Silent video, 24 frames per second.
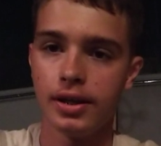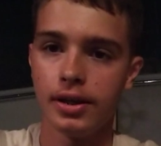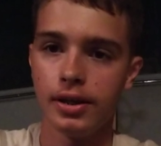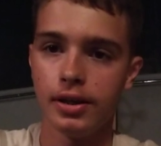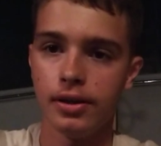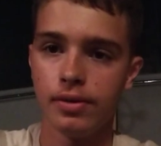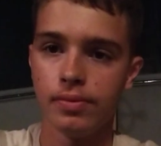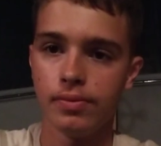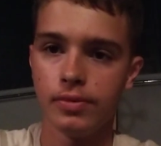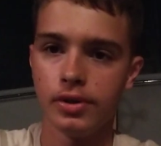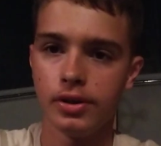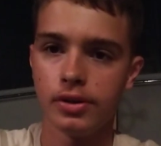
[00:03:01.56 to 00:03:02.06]

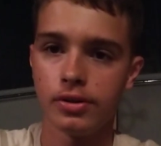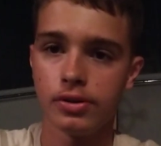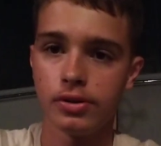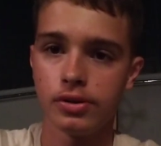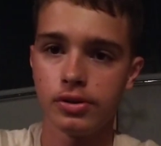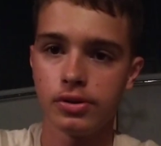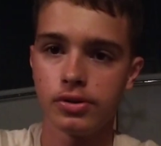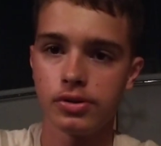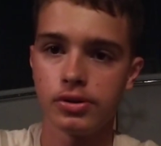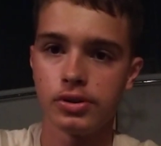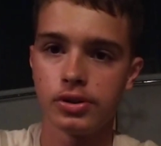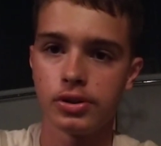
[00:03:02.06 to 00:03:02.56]
a
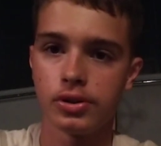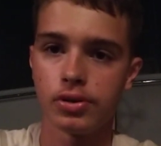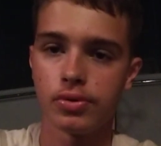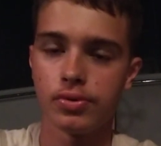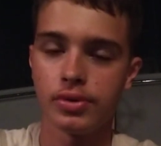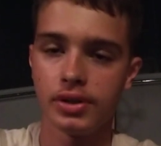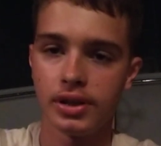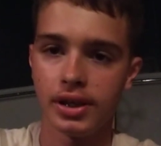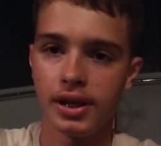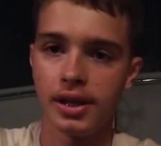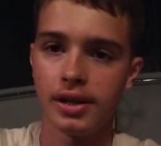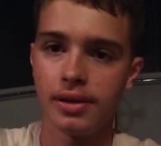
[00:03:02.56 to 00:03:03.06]

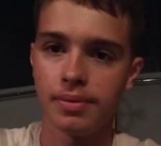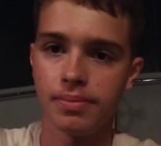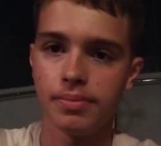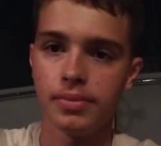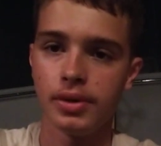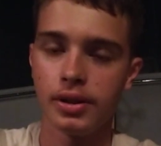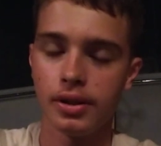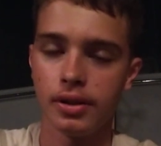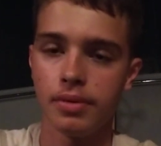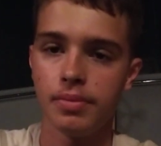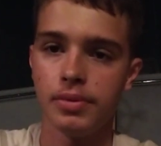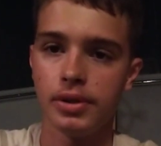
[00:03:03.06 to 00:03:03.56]
128
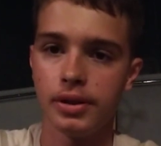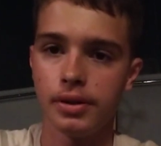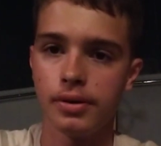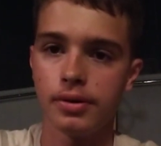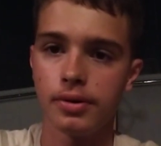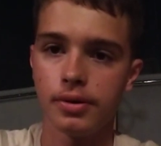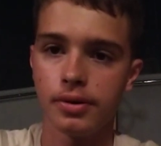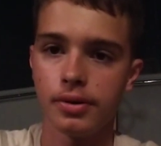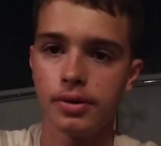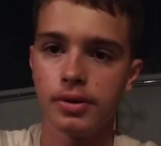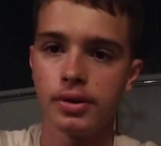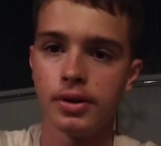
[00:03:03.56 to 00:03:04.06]

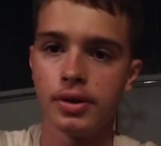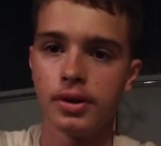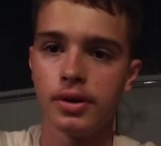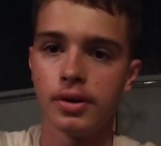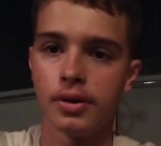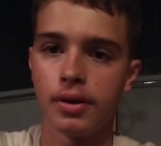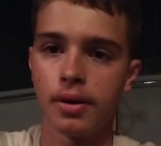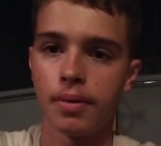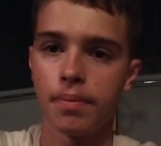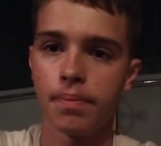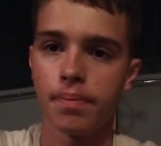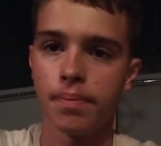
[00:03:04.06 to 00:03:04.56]
millimeter
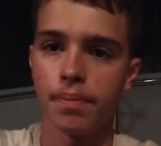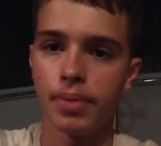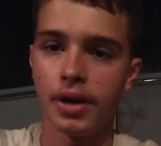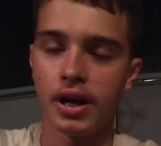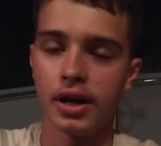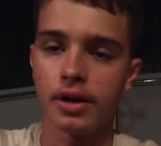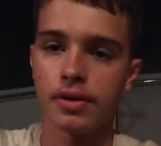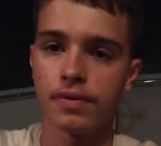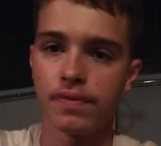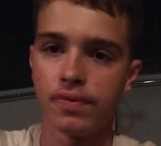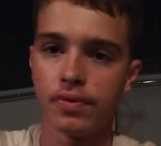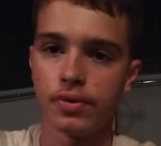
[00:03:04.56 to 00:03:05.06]

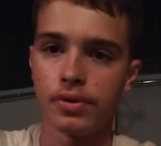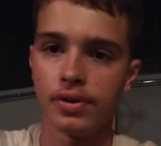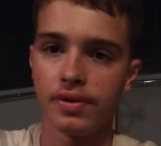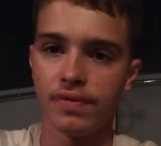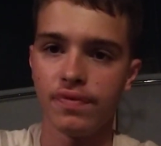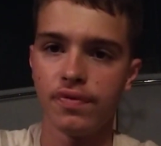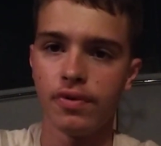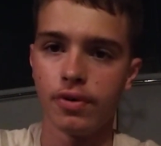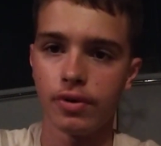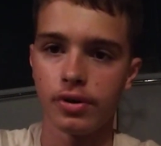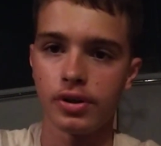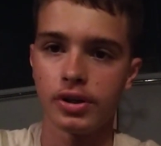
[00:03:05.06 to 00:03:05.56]
Pak
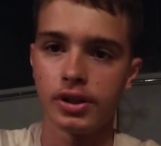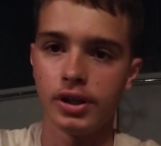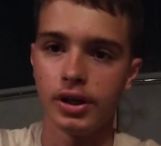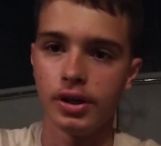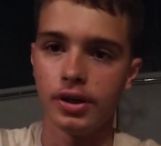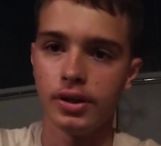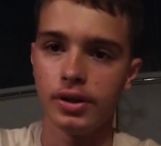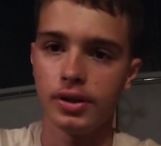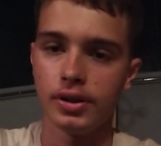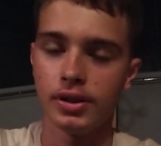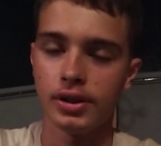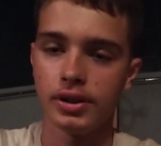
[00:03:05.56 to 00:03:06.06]
44
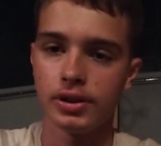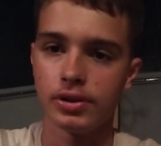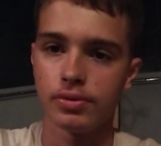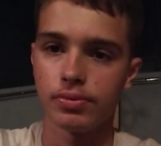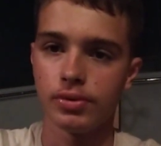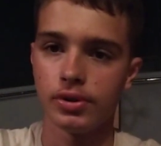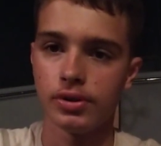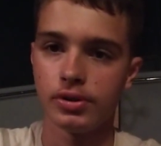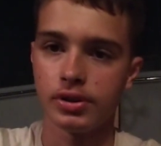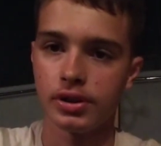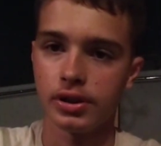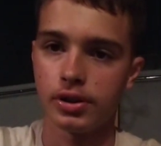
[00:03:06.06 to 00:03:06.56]
gun, as
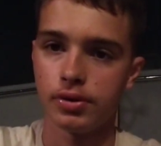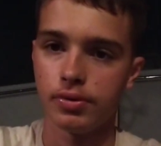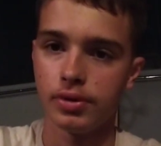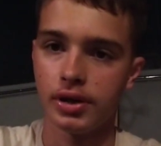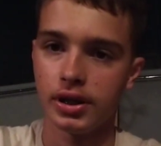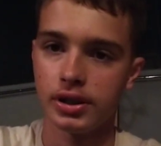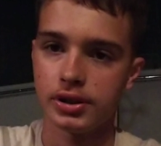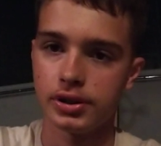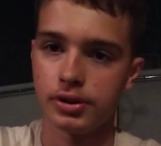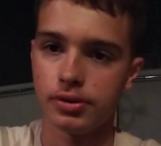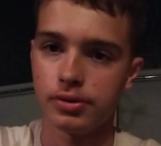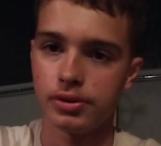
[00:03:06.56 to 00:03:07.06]
well as a
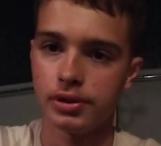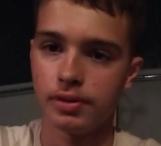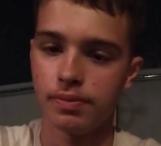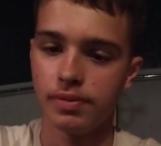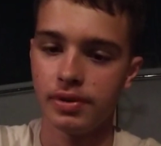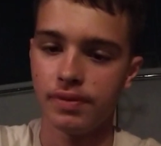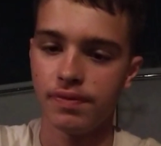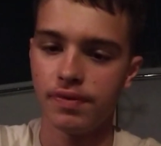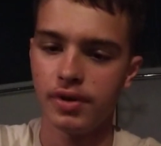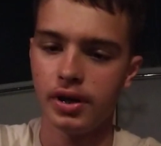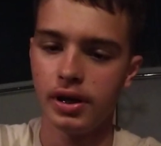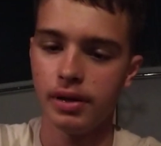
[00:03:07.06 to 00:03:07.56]
coaxial
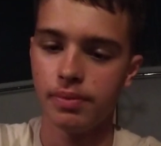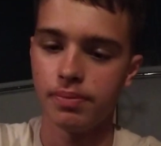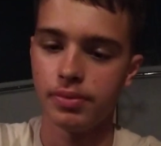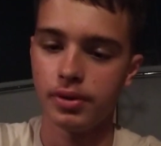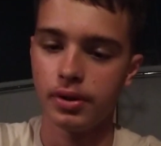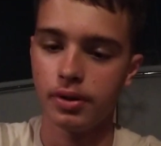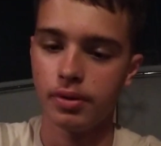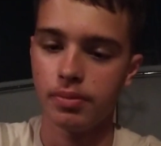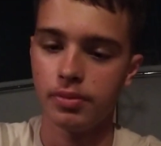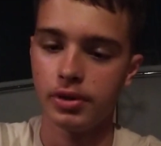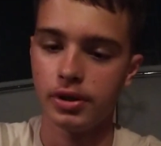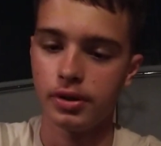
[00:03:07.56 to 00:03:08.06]
75
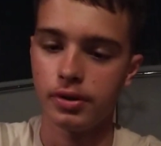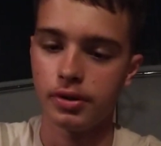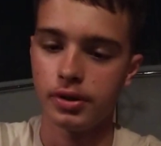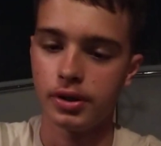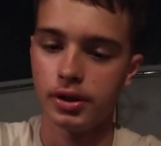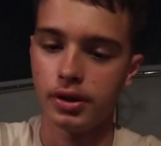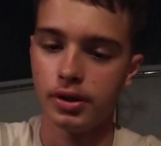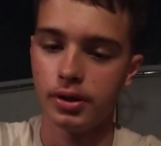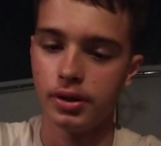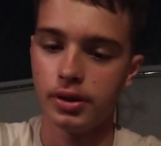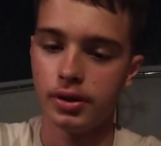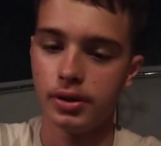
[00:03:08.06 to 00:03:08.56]
millimeter
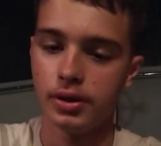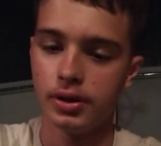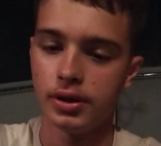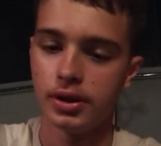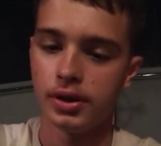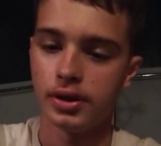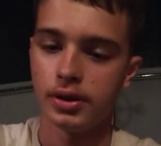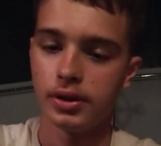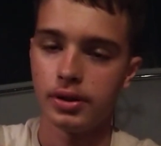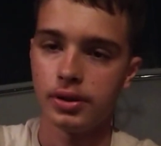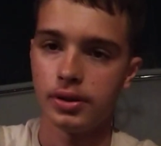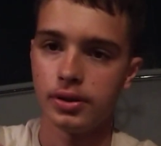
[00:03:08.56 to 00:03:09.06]
gun.
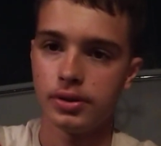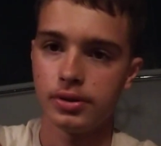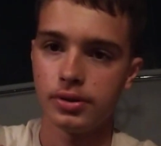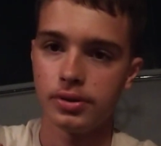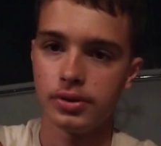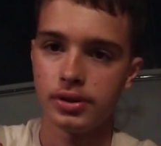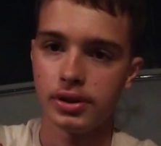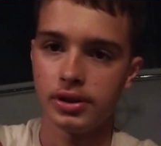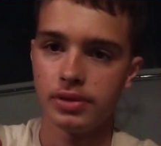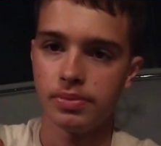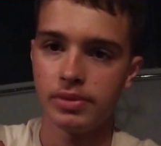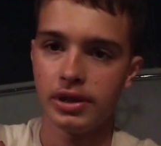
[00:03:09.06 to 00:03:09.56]
This
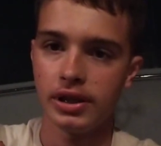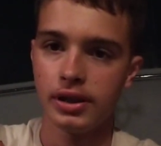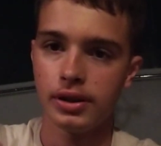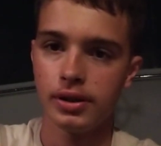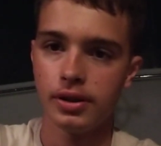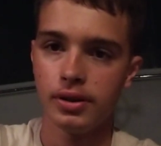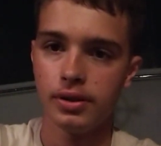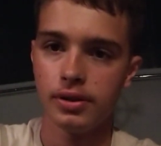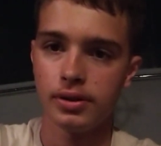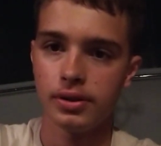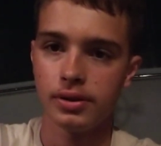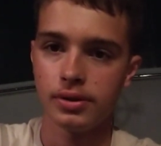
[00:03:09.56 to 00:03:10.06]
is its main
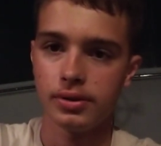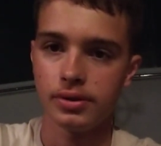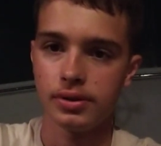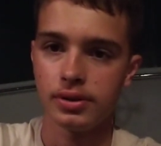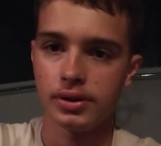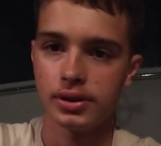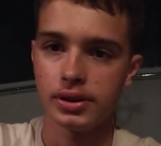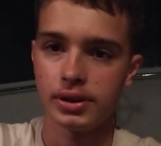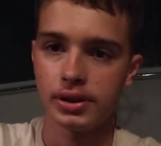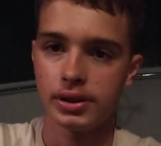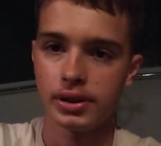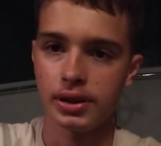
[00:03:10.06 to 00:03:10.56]
gun. This
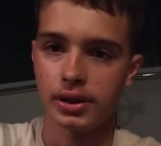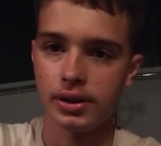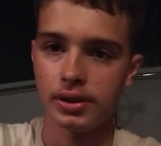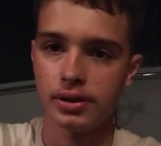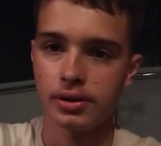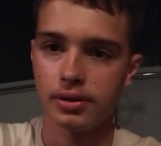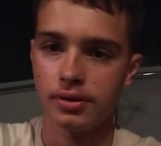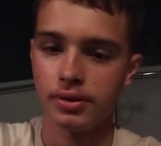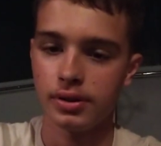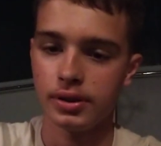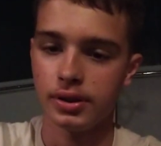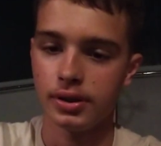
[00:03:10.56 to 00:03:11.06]
is the
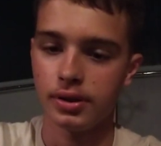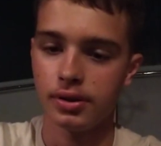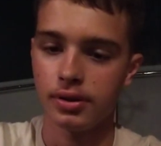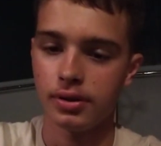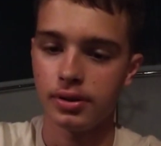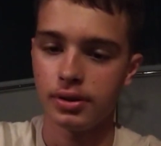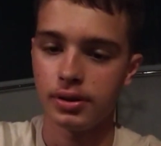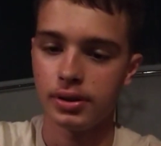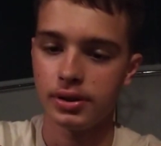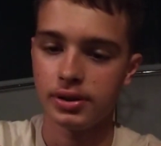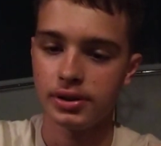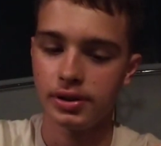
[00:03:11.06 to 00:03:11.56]
secondary
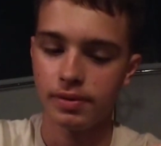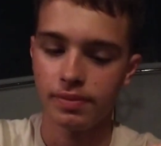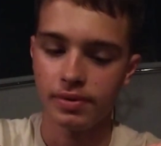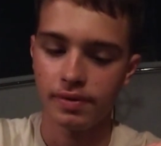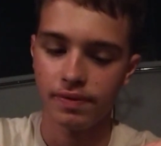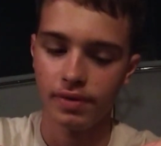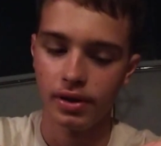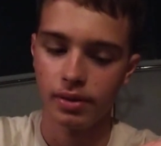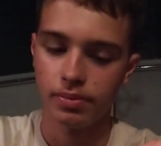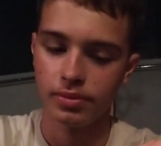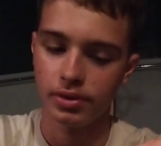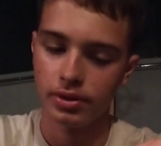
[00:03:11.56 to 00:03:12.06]
gun.
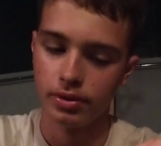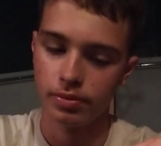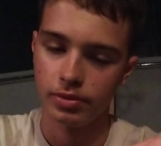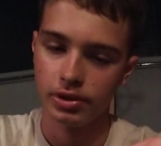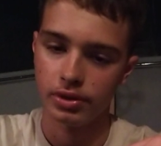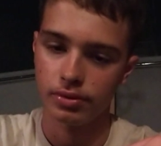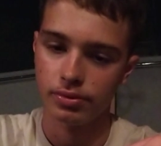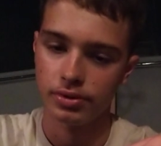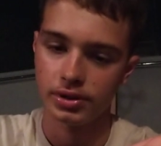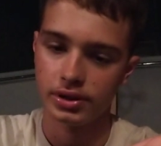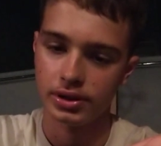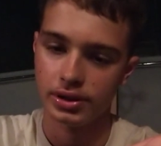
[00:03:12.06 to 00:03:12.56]
75
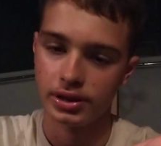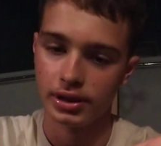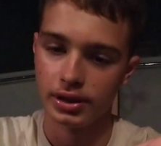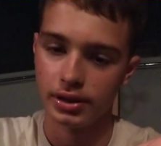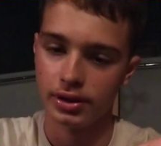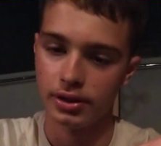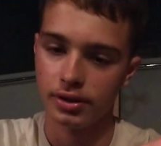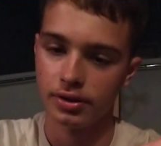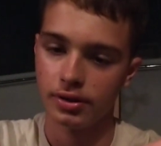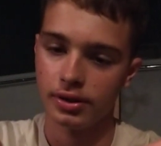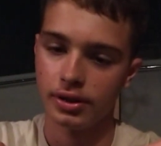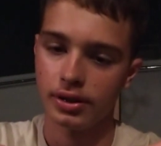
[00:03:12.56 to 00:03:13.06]
millimeter was the
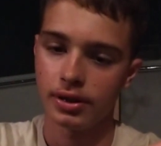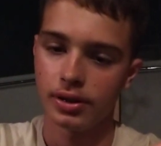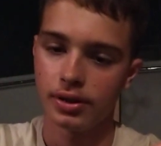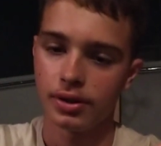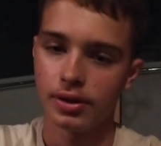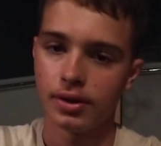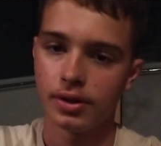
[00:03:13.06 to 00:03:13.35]
secondary.